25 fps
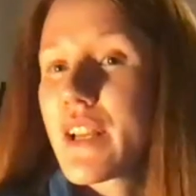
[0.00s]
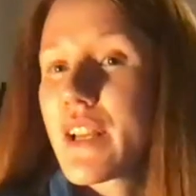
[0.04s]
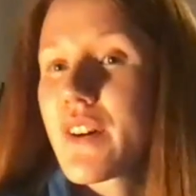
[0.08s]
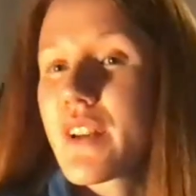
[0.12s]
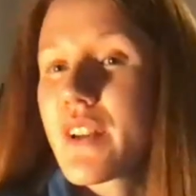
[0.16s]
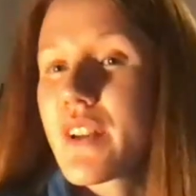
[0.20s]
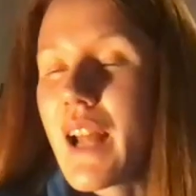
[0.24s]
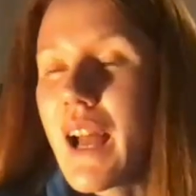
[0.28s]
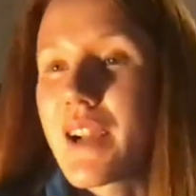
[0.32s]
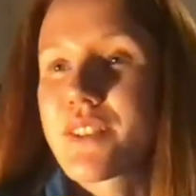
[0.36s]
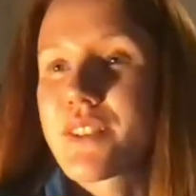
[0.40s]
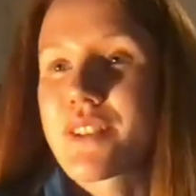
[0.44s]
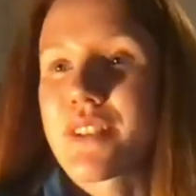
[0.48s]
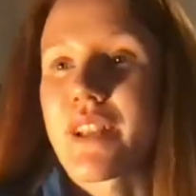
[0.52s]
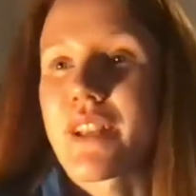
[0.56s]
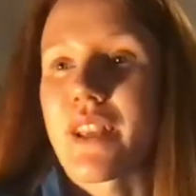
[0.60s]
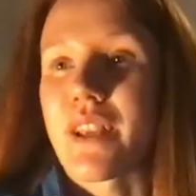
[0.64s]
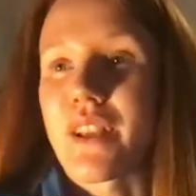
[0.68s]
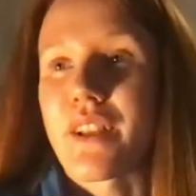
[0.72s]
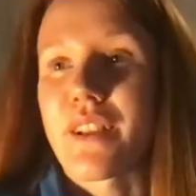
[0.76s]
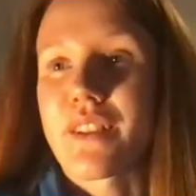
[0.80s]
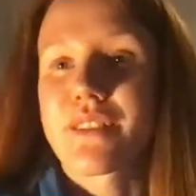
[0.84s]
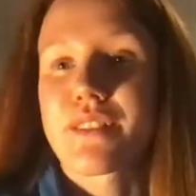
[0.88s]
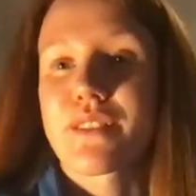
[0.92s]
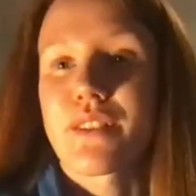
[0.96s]
good actually.
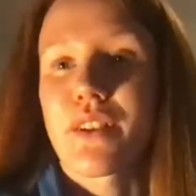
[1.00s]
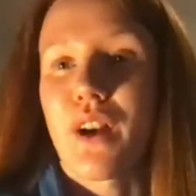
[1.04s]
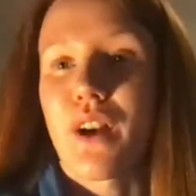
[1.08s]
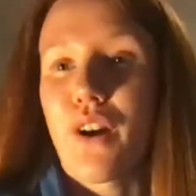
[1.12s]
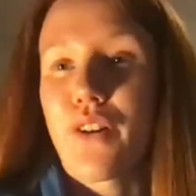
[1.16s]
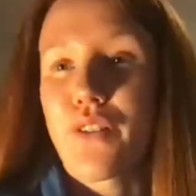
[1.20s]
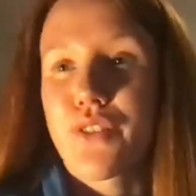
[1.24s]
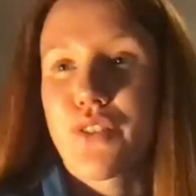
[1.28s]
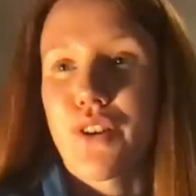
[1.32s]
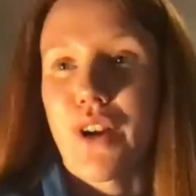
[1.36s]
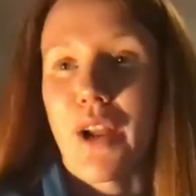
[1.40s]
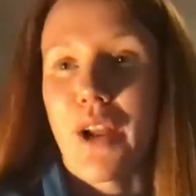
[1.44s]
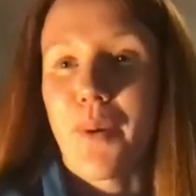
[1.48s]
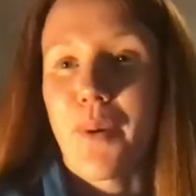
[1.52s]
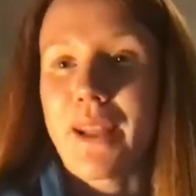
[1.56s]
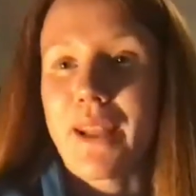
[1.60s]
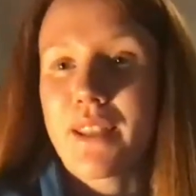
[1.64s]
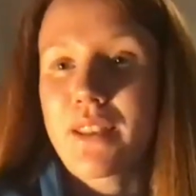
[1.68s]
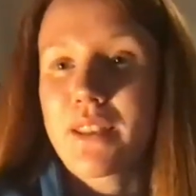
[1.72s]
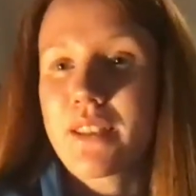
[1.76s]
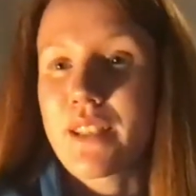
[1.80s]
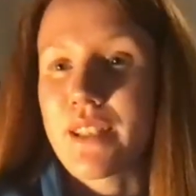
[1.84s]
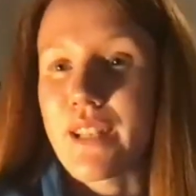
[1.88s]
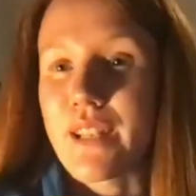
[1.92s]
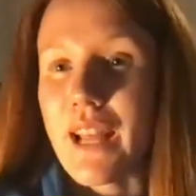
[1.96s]
It's a great way
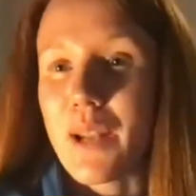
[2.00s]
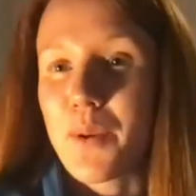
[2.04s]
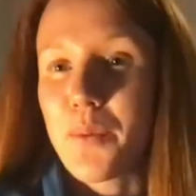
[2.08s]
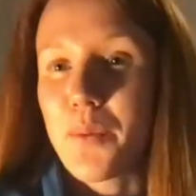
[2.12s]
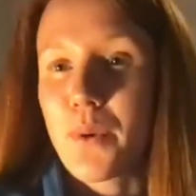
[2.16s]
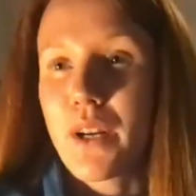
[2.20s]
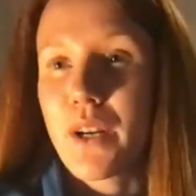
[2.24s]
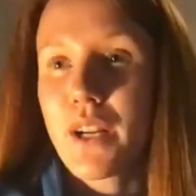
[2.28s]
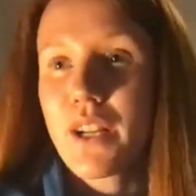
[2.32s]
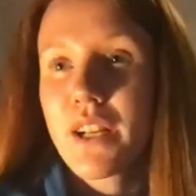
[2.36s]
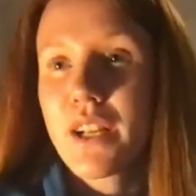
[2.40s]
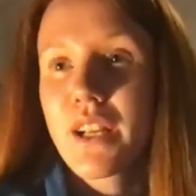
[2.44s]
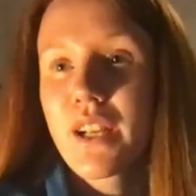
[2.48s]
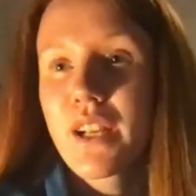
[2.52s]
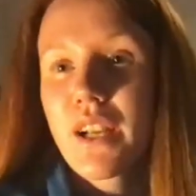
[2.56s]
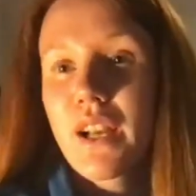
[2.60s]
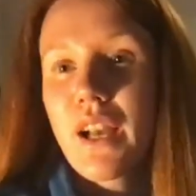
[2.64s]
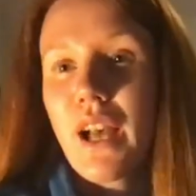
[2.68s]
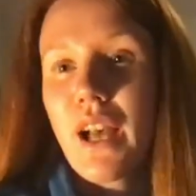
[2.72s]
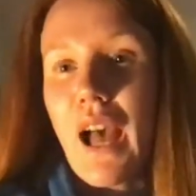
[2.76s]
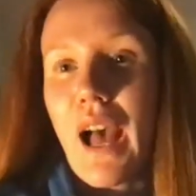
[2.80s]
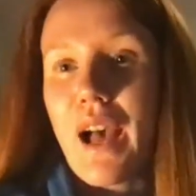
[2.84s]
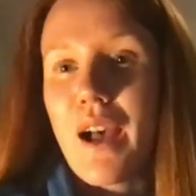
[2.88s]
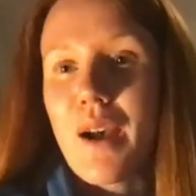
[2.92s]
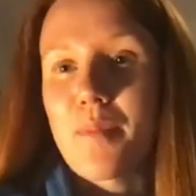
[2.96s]
to network.
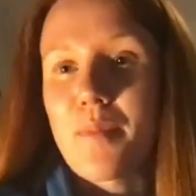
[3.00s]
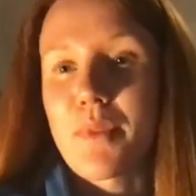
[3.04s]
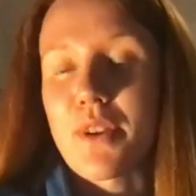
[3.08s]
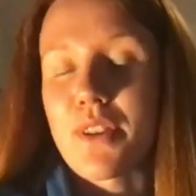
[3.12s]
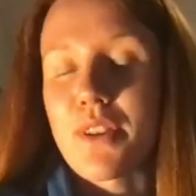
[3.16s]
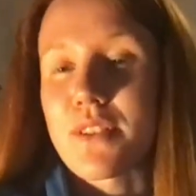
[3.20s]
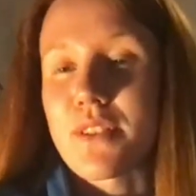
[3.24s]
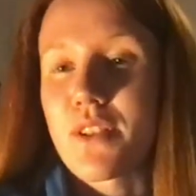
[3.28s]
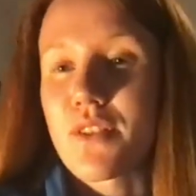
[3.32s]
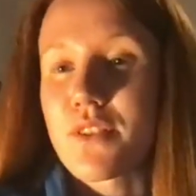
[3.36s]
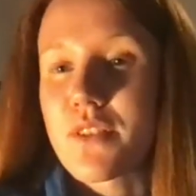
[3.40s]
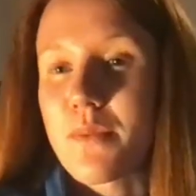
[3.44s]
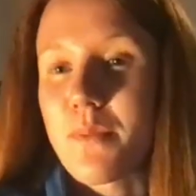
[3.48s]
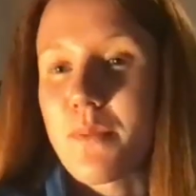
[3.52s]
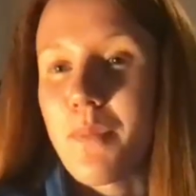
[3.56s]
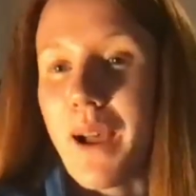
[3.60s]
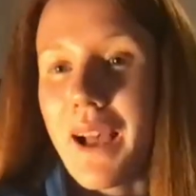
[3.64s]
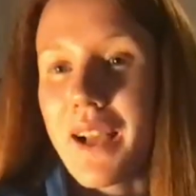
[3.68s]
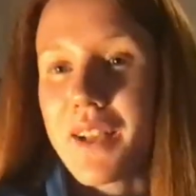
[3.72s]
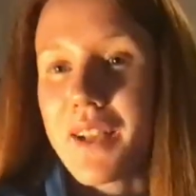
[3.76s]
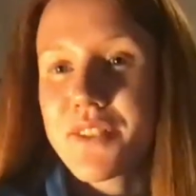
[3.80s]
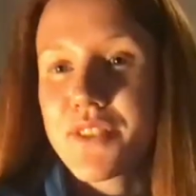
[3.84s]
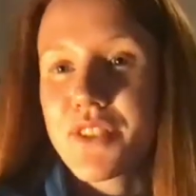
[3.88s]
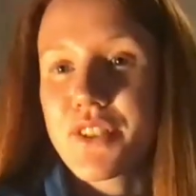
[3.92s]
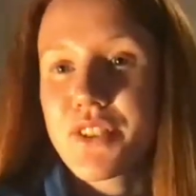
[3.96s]
There's loads of
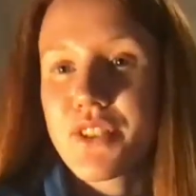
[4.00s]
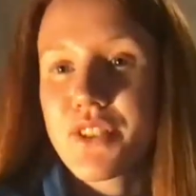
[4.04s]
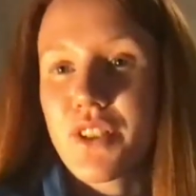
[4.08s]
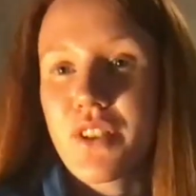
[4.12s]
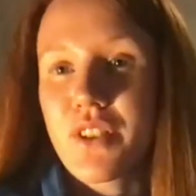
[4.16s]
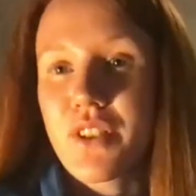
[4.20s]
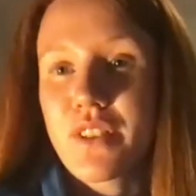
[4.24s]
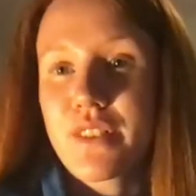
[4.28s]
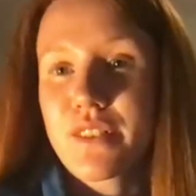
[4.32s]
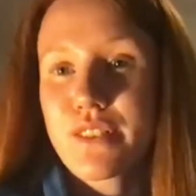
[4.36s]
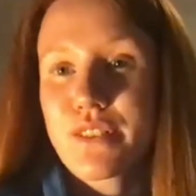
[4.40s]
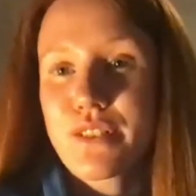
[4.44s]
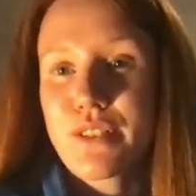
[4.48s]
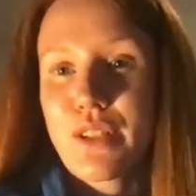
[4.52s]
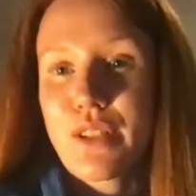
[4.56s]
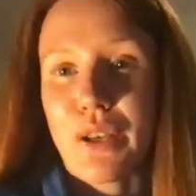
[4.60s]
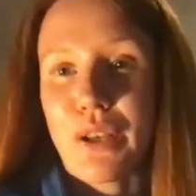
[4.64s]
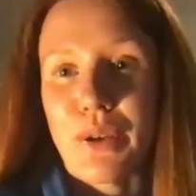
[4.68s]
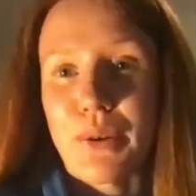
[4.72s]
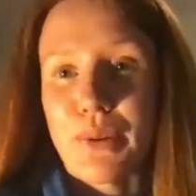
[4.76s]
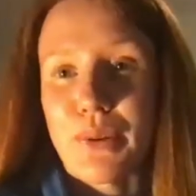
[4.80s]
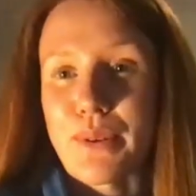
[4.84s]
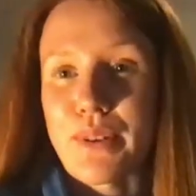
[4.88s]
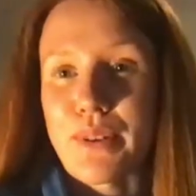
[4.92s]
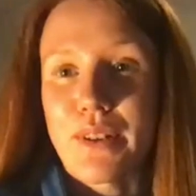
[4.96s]
master students
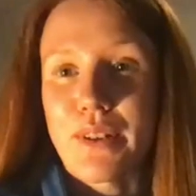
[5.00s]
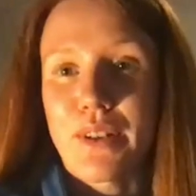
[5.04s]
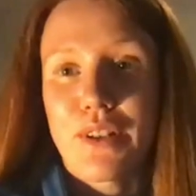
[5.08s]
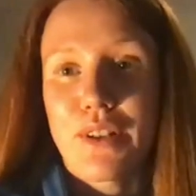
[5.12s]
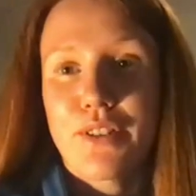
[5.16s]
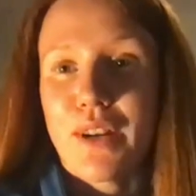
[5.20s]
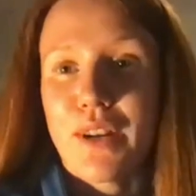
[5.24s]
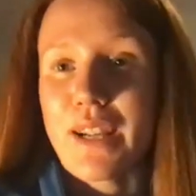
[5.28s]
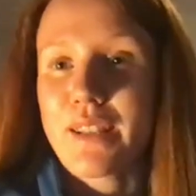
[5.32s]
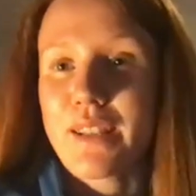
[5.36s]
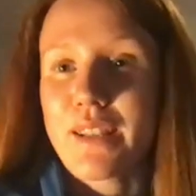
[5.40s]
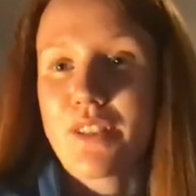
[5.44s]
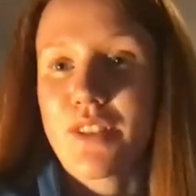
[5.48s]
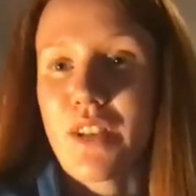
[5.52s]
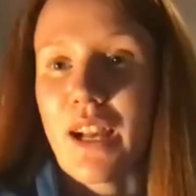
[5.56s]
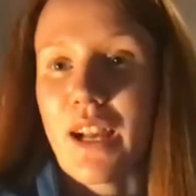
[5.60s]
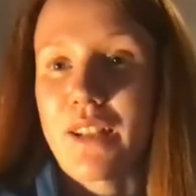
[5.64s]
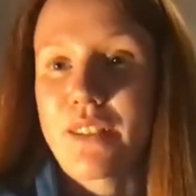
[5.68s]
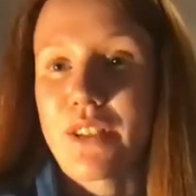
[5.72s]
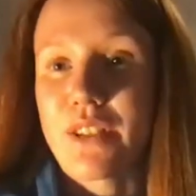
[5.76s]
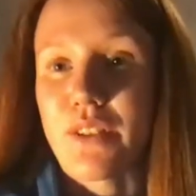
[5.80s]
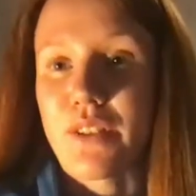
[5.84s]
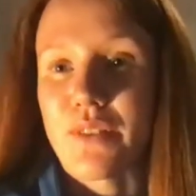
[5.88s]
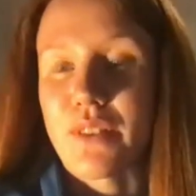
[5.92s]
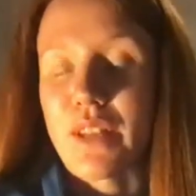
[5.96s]
who are great to chat
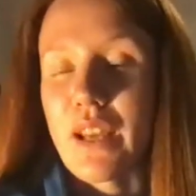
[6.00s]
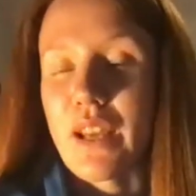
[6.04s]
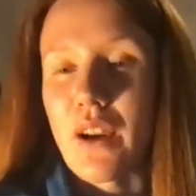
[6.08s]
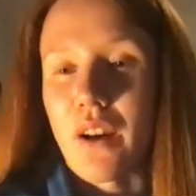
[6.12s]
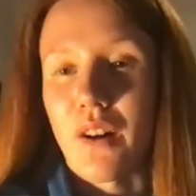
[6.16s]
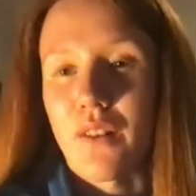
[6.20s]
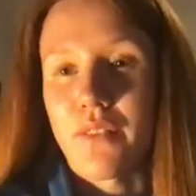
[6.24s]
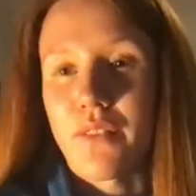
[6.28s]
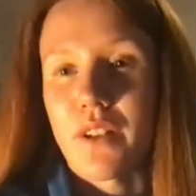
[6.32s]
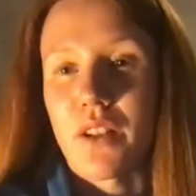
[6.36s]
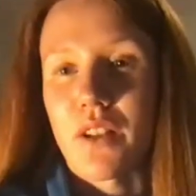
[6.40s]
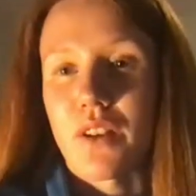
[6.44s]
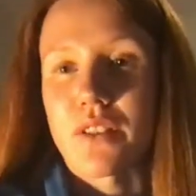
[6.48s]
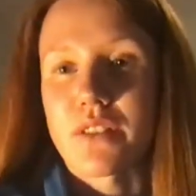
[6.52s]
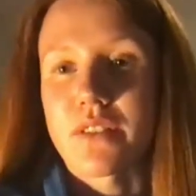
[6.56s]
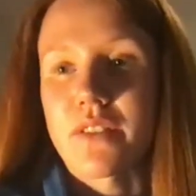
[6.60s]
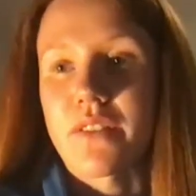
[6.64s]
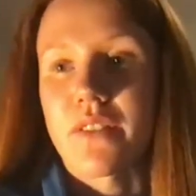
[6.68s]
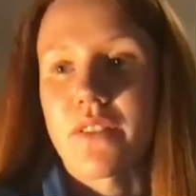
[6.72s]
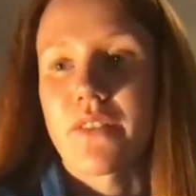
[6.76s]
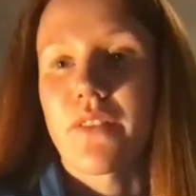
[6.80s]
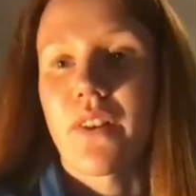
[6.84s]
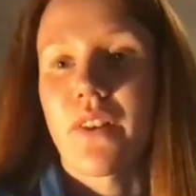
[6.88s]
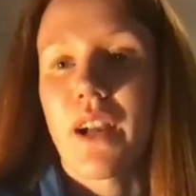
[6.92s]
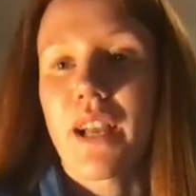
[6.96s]
to. They offer loads of
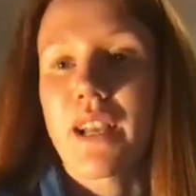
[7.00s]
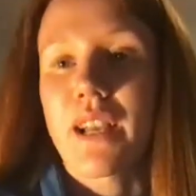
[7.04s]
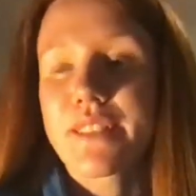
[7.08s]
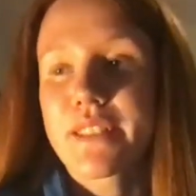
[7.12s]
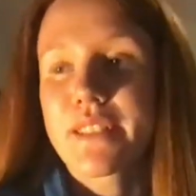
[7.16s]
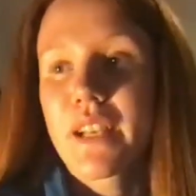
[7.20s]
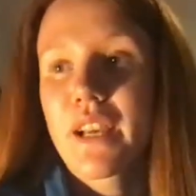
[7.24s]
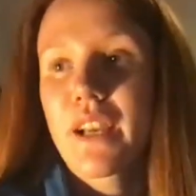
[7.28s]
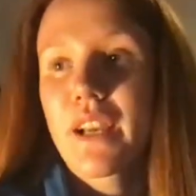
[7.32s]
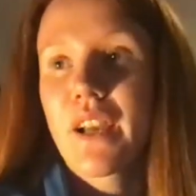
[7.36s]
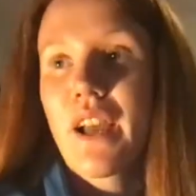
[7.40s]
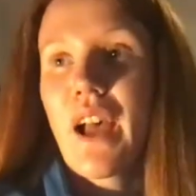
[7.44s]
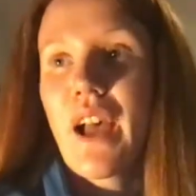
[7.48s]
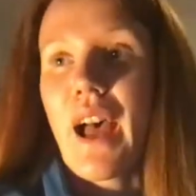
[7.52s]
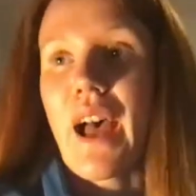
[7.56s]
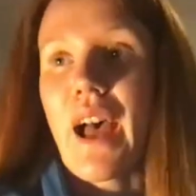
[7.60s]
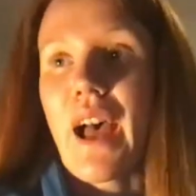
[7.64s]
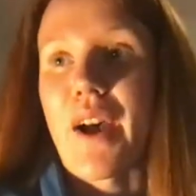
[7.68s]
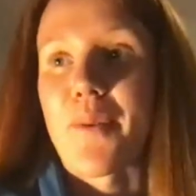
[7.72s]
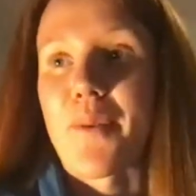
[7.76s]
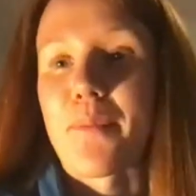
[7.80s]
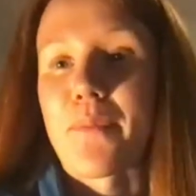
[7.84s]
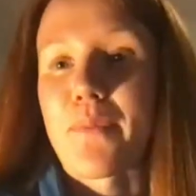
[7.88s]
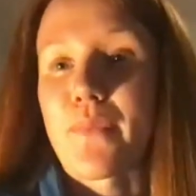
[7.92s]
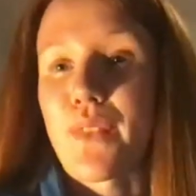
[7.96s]
advice.
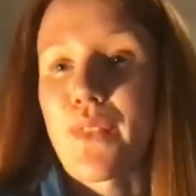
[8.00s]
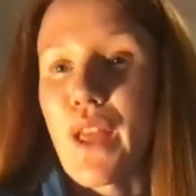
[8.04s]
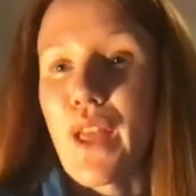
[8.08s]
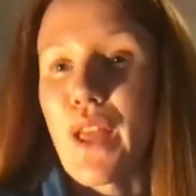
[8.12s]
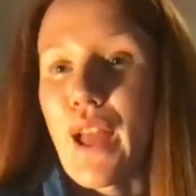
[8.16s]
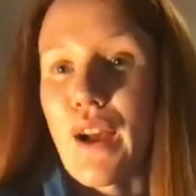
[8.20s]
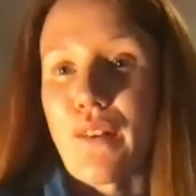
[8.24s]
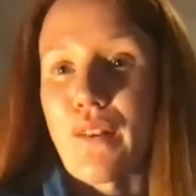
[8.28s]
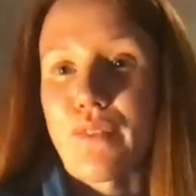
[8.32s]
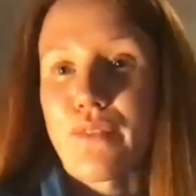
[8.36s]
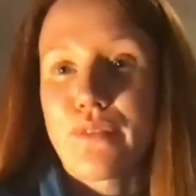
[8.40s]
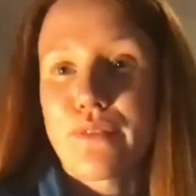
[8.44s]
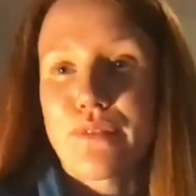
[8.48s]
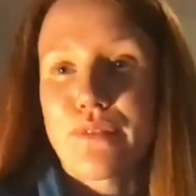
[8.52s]
They have